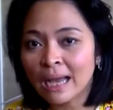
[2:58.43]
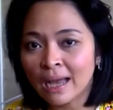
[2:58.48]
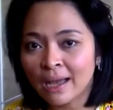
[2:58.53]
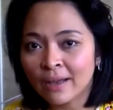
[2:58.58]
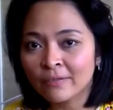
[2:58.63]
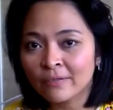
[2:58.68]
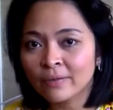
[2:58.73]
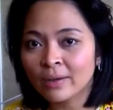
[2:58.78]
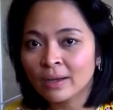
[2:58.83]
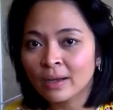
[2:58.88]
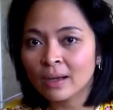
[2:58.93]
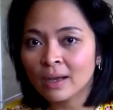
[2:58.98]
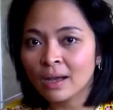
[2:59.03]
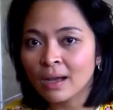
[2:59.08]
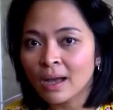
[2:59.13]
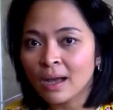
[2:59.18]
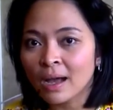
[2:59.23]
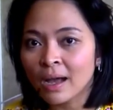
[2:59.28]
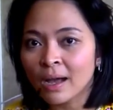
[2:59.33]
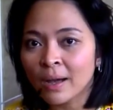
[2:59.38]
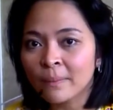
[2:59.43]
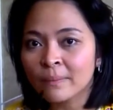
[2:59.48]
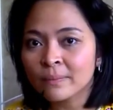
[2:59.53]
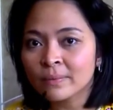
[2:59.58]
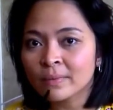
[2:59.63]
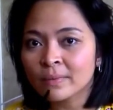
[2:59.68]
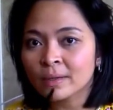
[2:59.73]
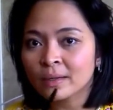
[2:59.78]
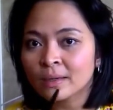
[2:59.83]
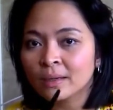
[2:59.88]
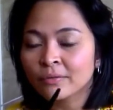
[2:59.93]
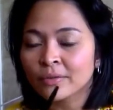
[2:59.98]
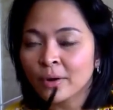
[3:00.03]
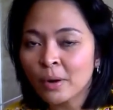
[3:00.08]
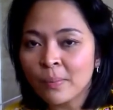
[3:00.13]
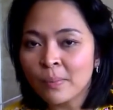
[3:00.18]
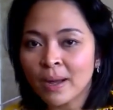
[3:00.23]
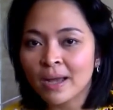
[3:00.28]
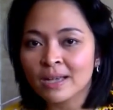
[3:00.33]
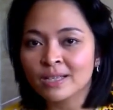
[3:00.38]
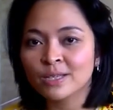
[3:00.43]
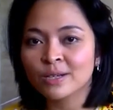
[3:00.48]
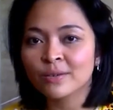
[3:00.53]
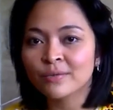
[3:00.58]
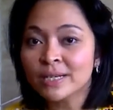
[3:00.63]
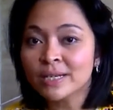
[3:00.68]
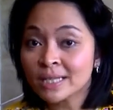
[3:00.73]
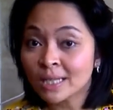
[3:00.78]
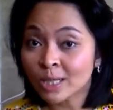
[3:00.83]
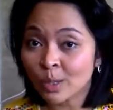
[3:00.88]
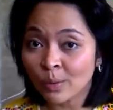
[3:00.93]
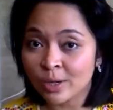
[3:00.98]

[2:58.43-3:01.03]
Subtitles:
have robust research